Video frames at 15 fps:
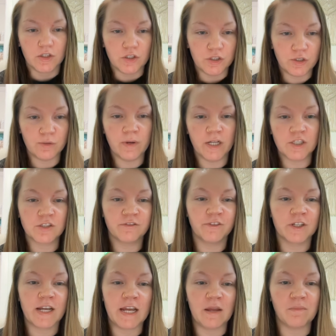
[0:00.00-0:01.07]
$200 for
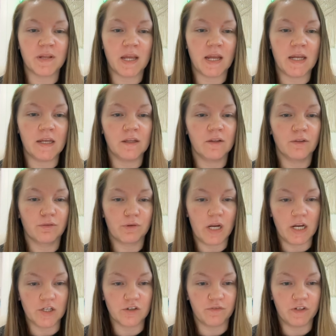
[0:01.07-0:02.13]
game day,
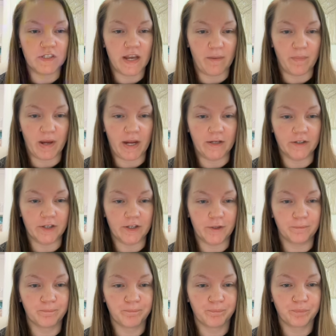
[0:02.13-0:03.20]
$300 for debt
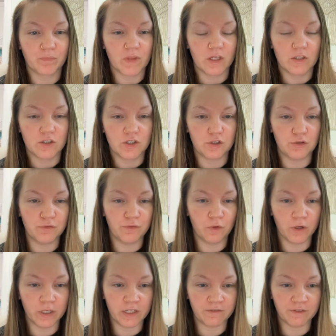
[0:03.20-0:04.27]
binder,
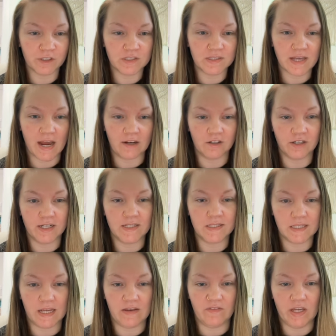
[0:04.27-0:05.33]
$240 for Saturday
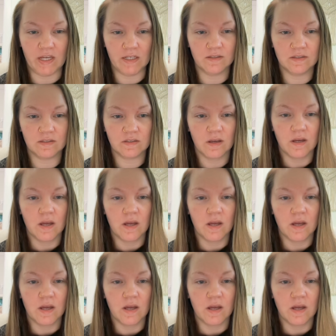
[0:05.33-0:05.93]
savings.